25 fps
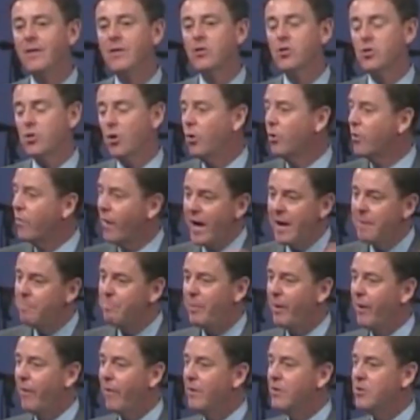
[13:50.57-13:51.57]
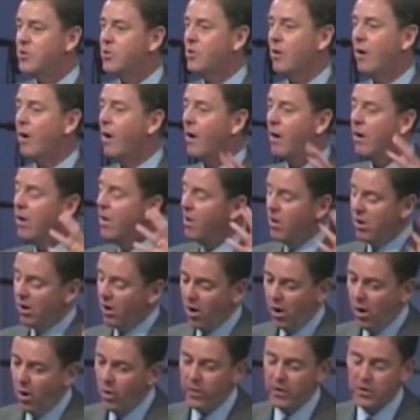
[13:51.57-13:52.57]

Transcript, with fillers: So grandparents are, oh,